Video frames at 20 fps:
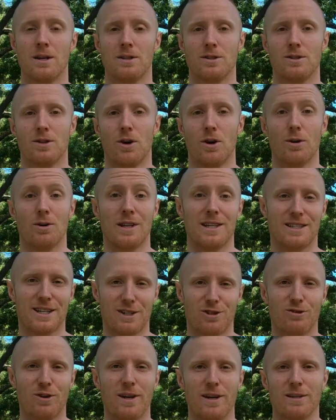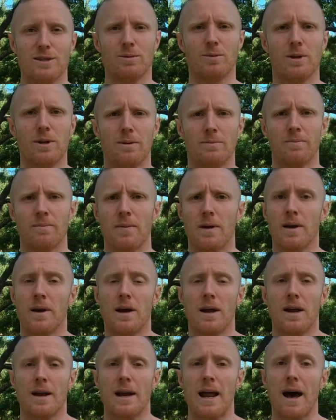So let's get straight into it.
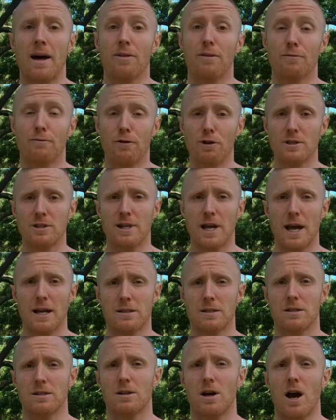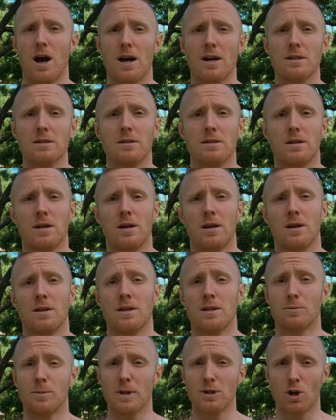Now the first exercise,
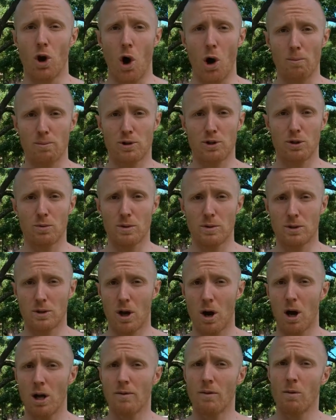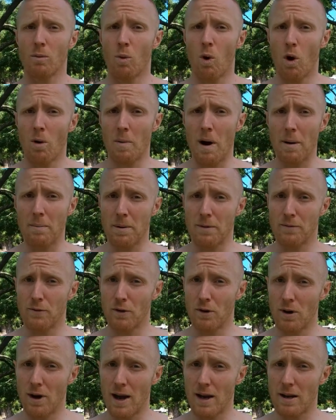this one's optional. It's kind of a warm-up. If
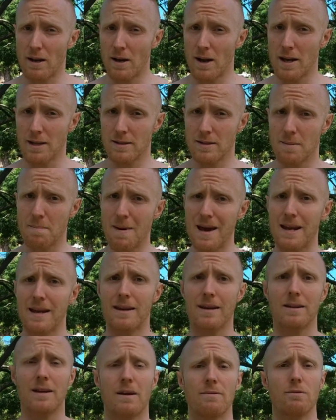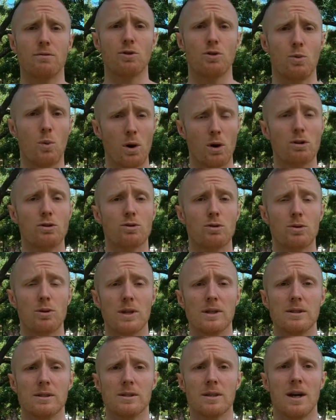you're at an intermediate level, you want to do
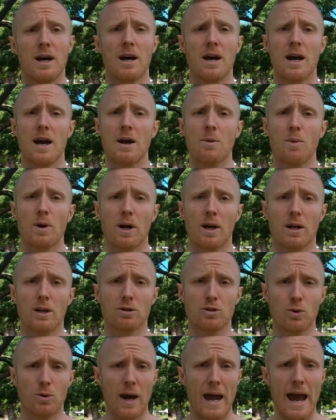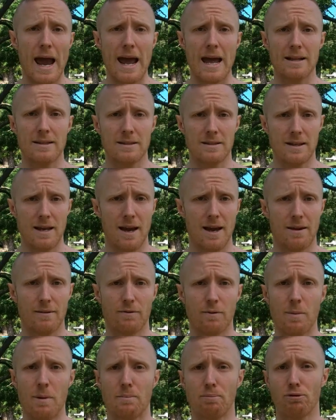this. We're going to do
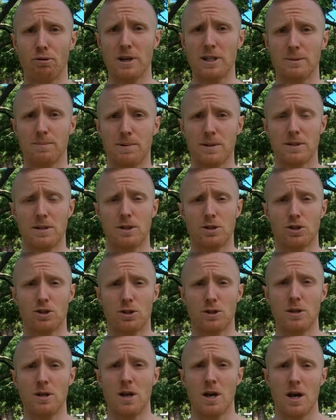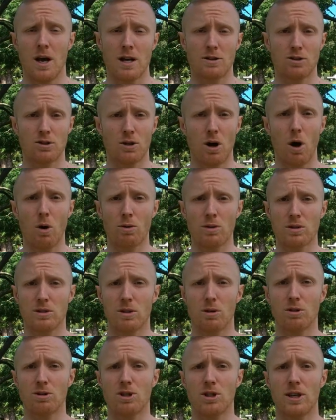handstand from a press position. Just hold as
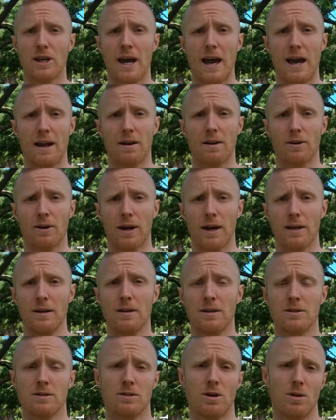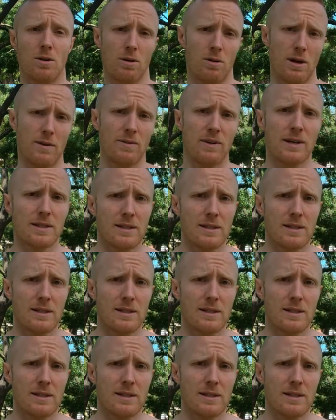long as you can, okay? So I'll give an